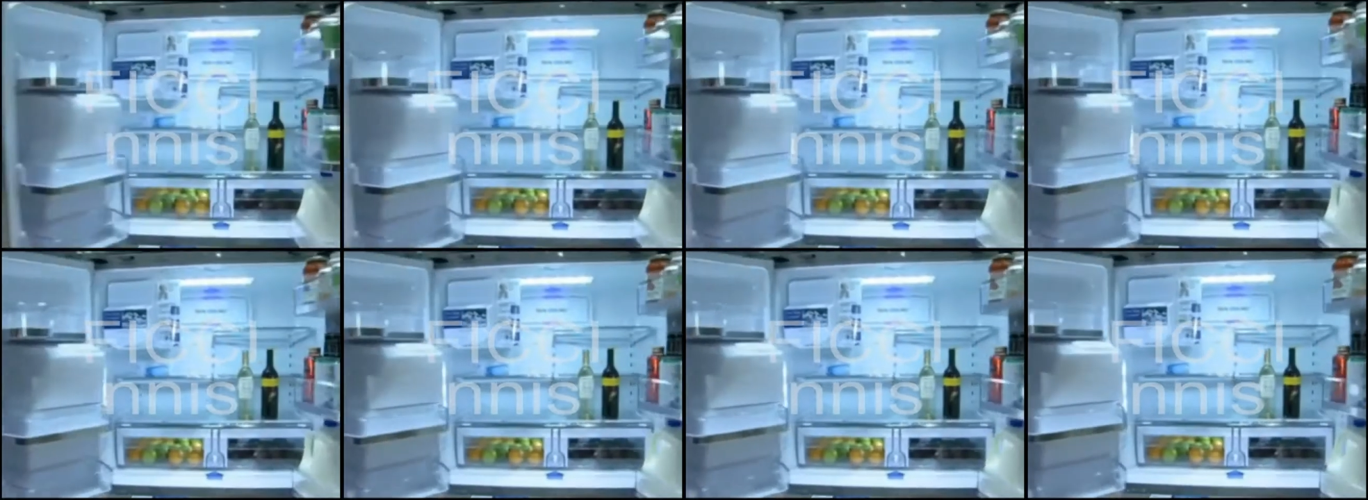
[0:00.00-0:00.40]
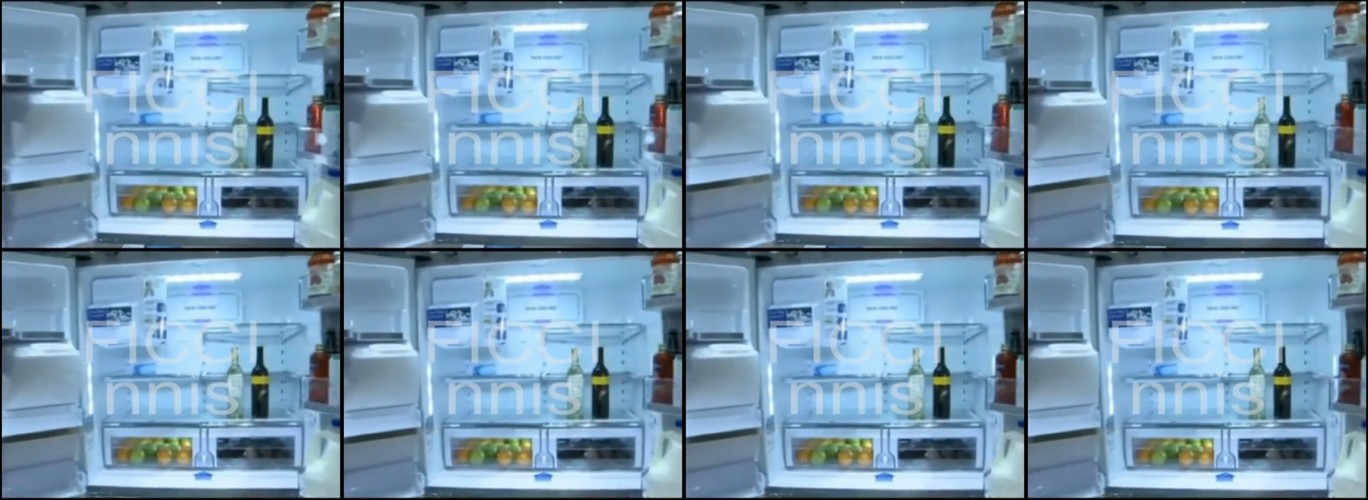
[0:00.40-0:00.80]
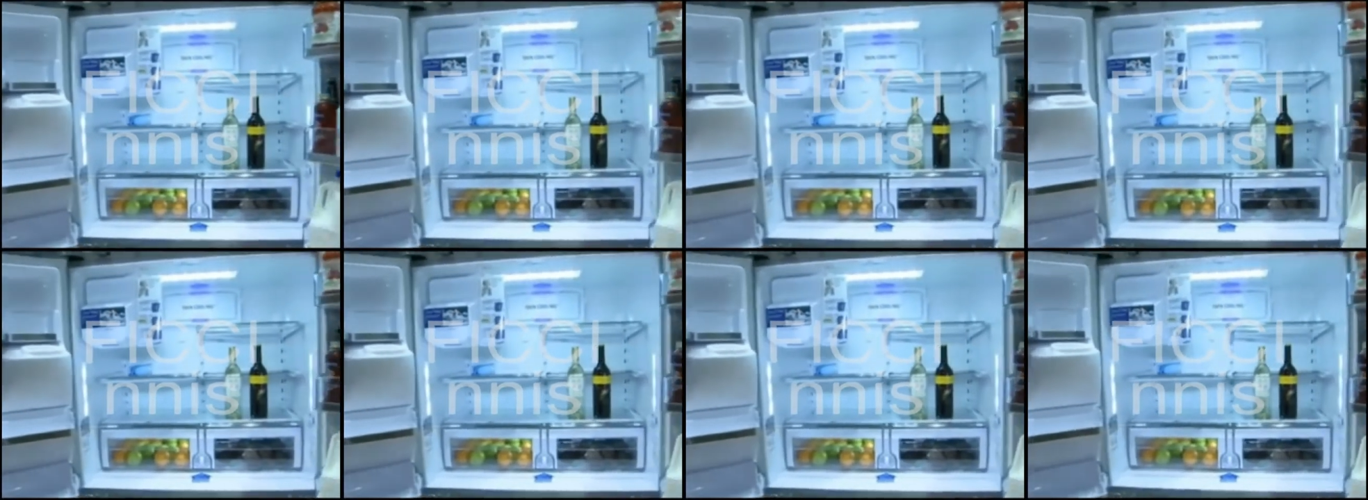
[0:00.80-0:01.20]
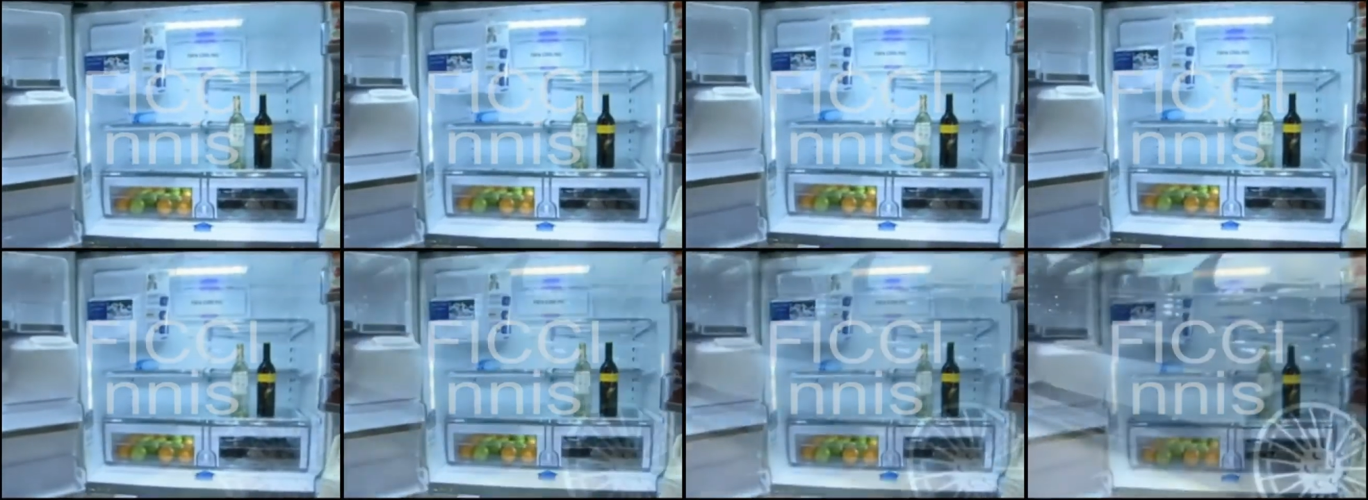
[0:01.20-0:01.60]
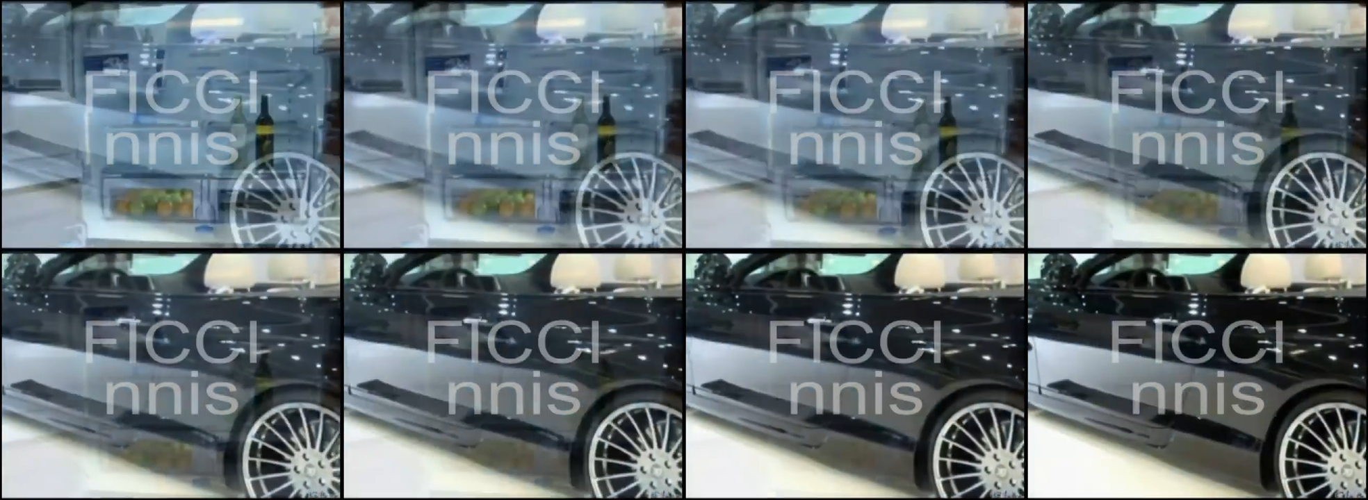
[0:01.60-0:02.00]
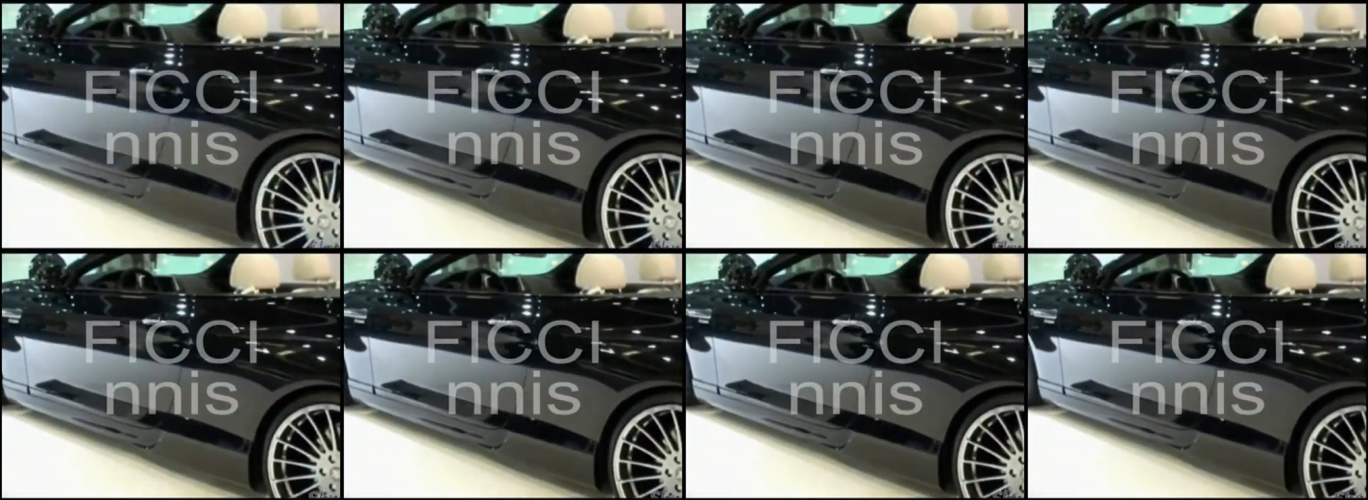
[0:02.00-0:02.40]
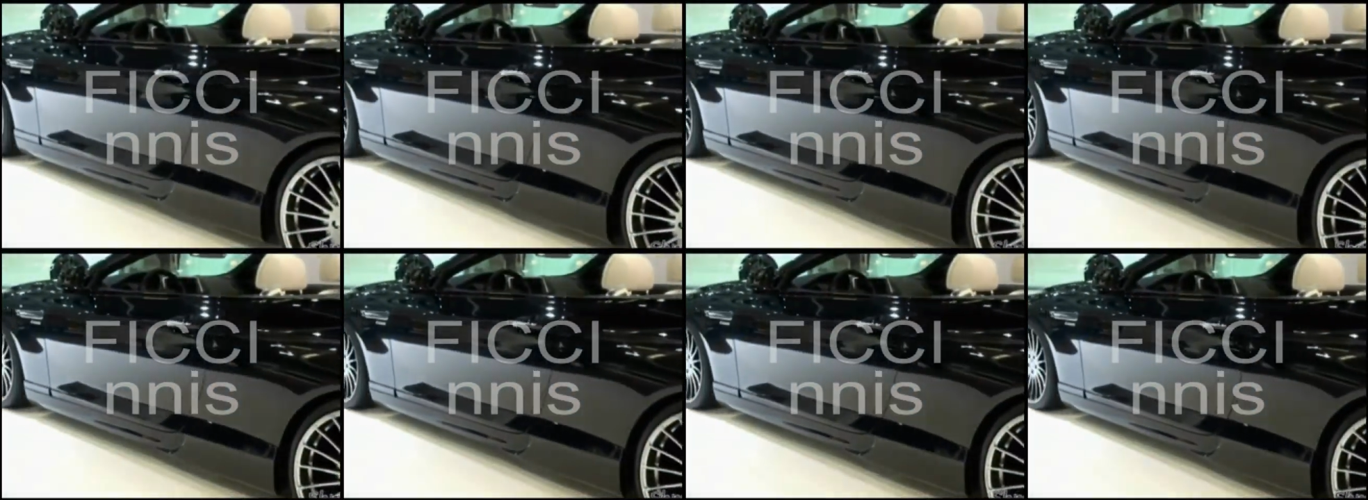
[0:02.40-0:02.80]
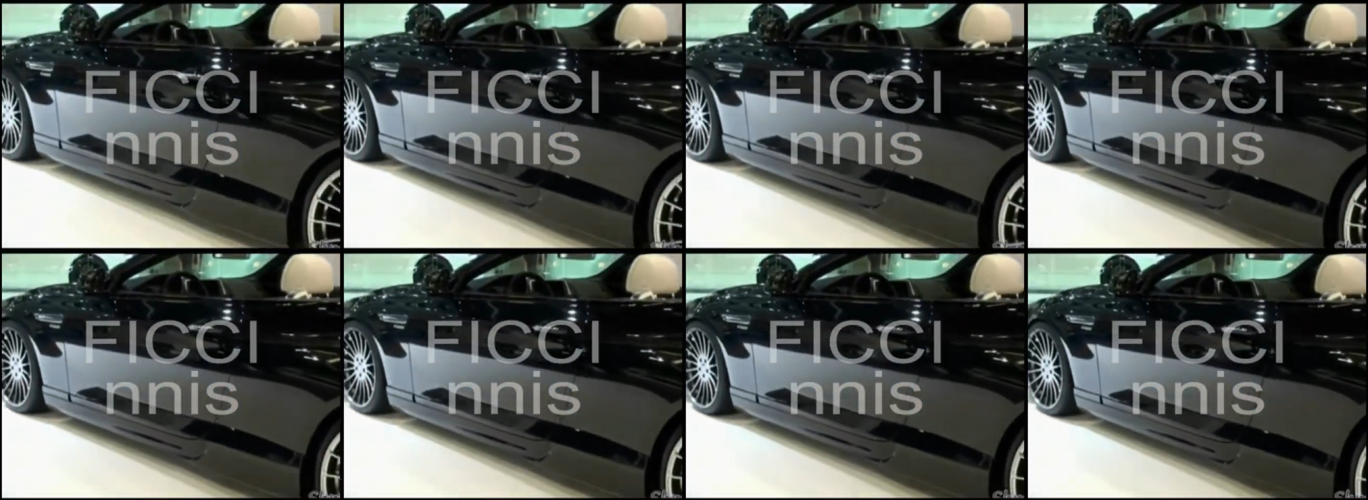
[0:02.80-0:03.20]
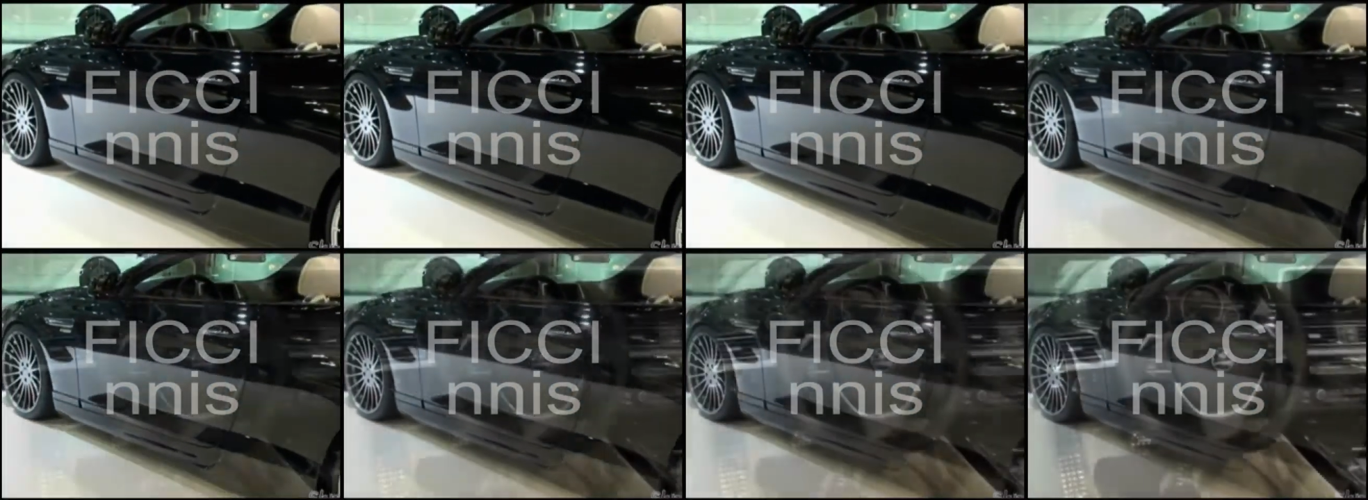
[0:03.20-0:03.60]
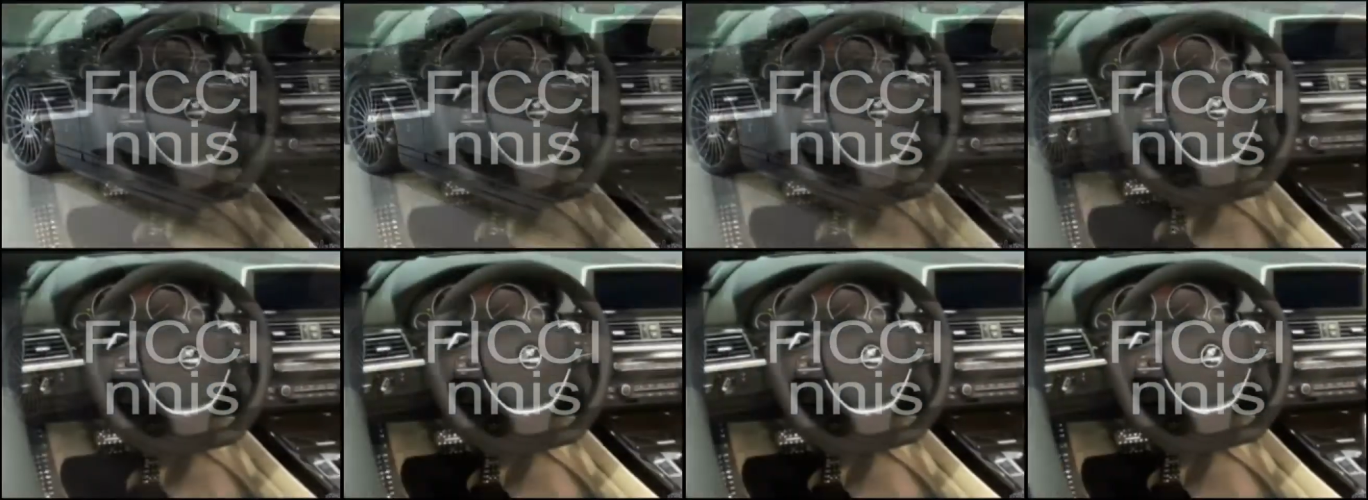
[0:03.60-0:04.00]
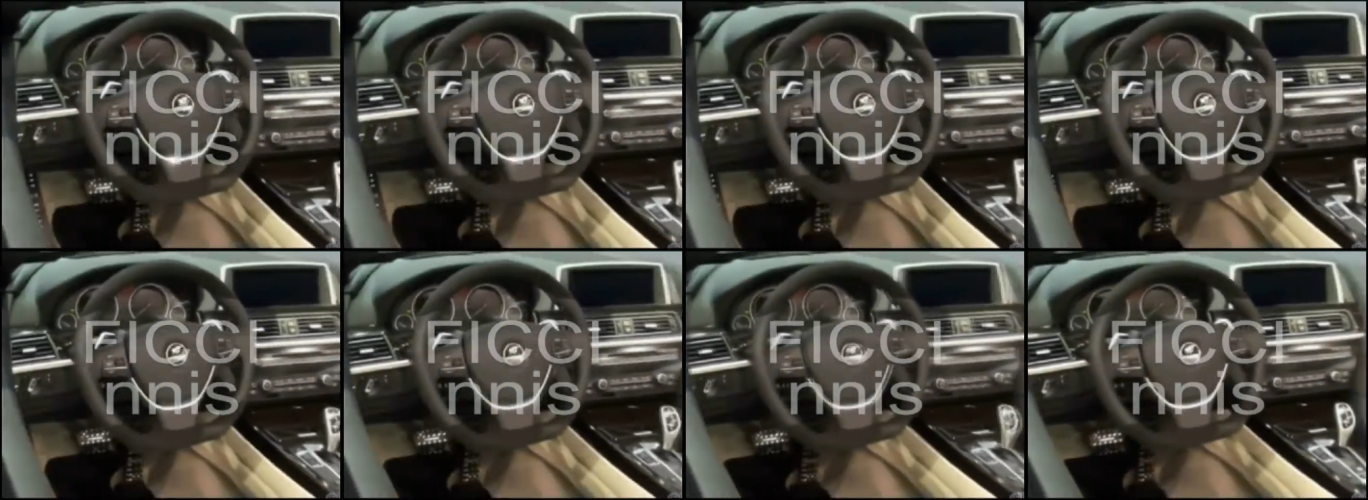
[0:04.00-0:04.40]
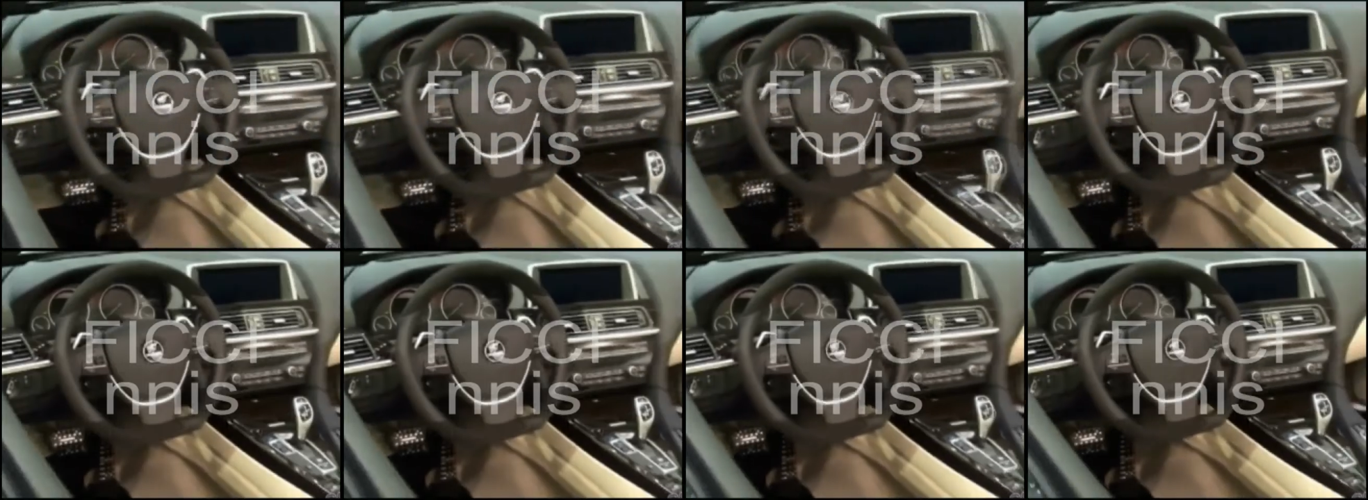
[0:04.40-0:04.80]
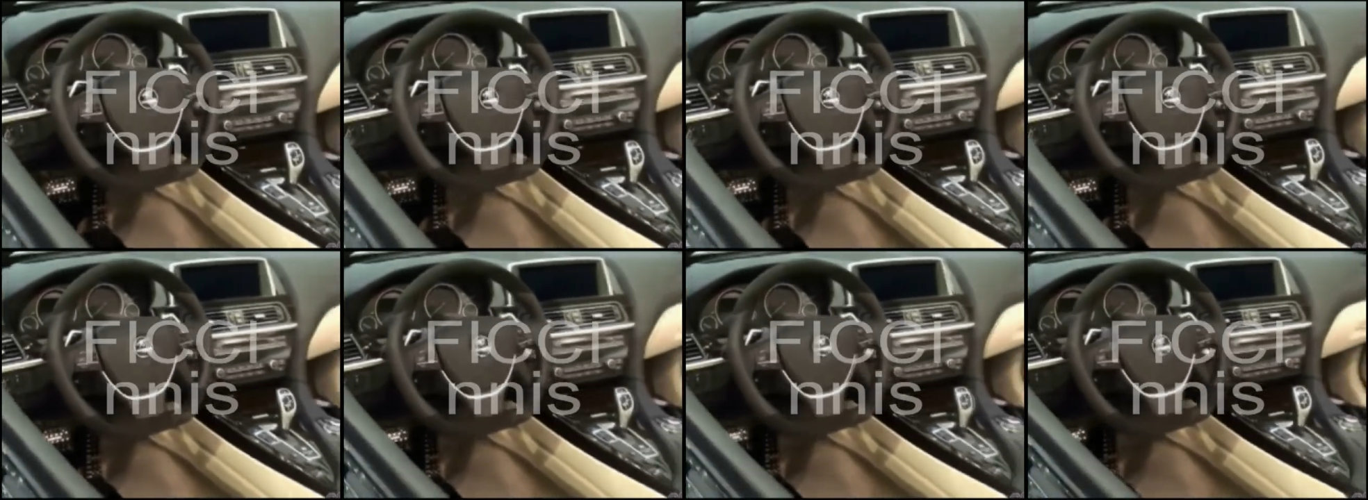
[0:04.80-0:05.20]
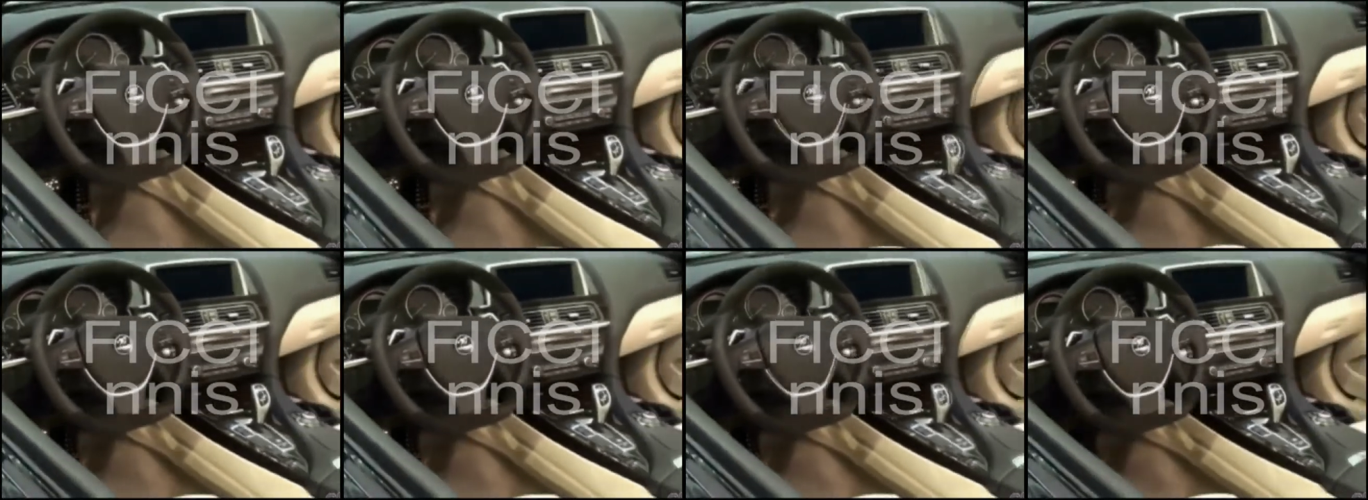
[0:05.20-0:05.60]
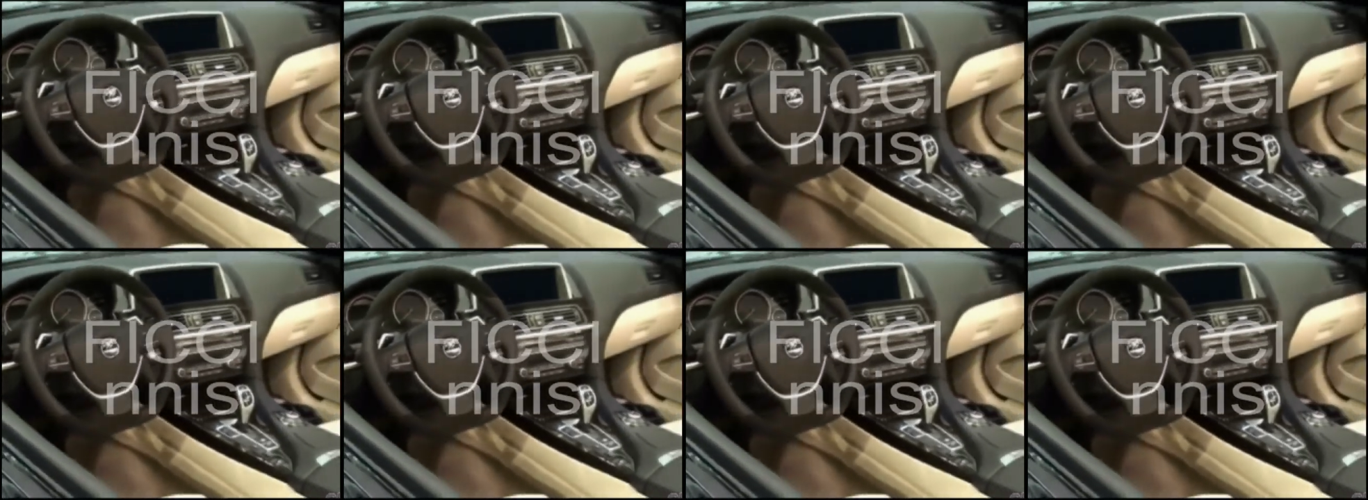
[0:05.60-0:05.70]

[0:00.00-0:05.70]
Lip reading: No face is visible, so there are no lips to read.